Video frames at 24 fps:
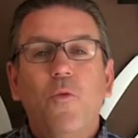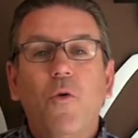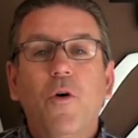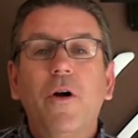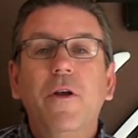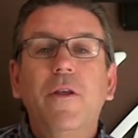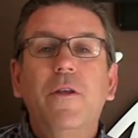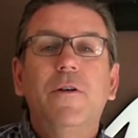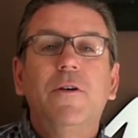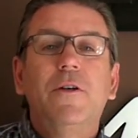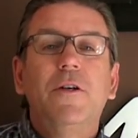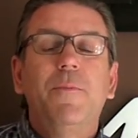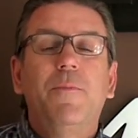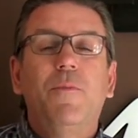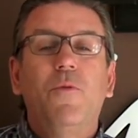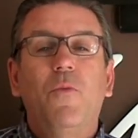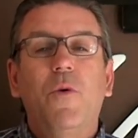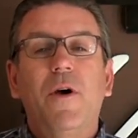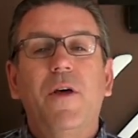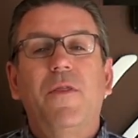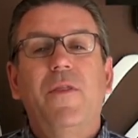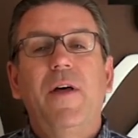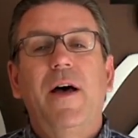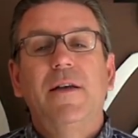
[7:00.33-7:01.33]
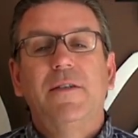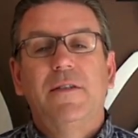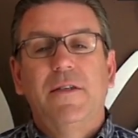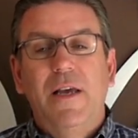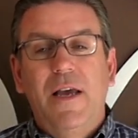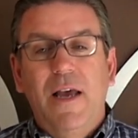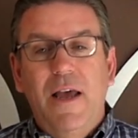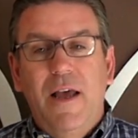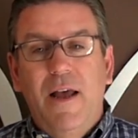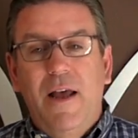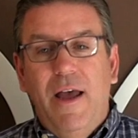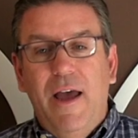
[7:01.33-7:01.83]
Worship with us
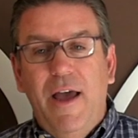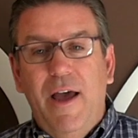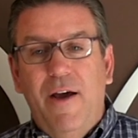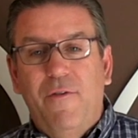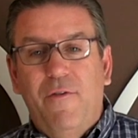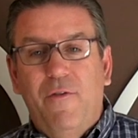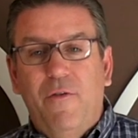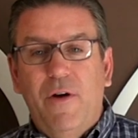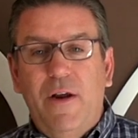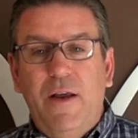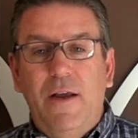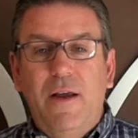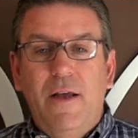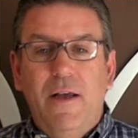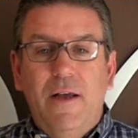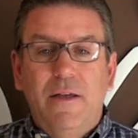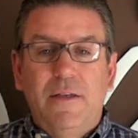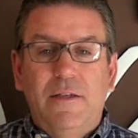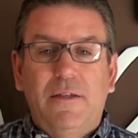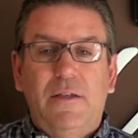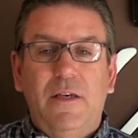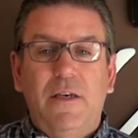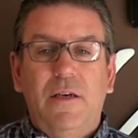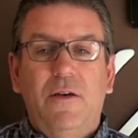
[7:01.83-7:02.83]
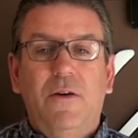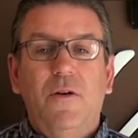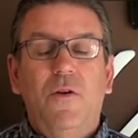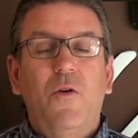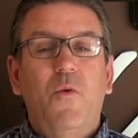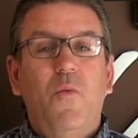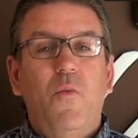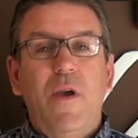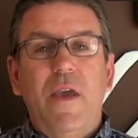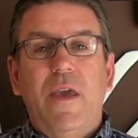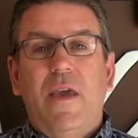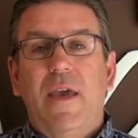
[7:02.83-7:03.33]
every single
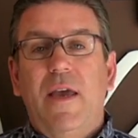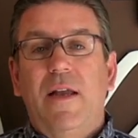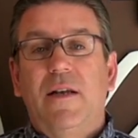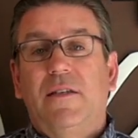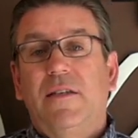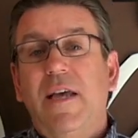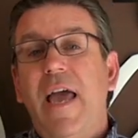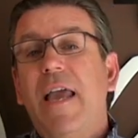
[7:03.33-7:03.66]
weekend.